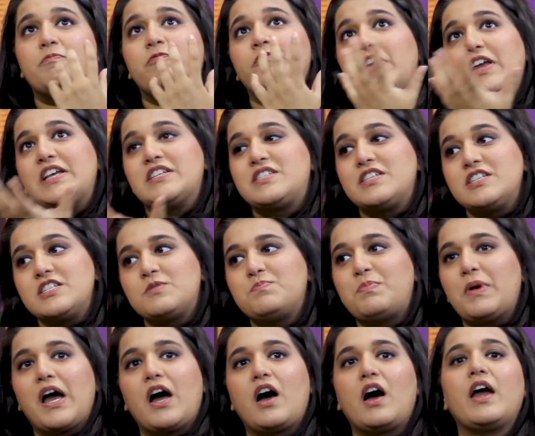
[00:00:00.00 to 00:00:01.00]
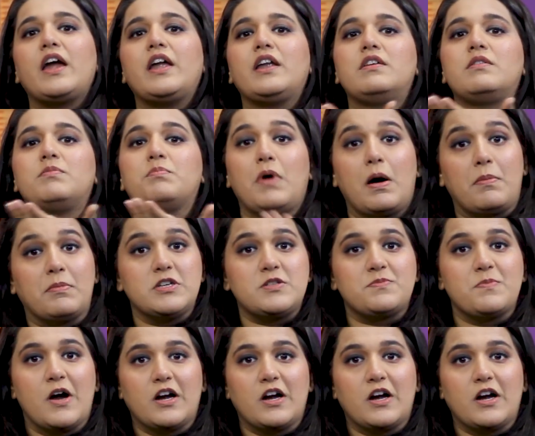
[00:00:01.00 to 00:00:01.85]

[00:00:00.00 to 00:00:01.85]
faces behind Mama's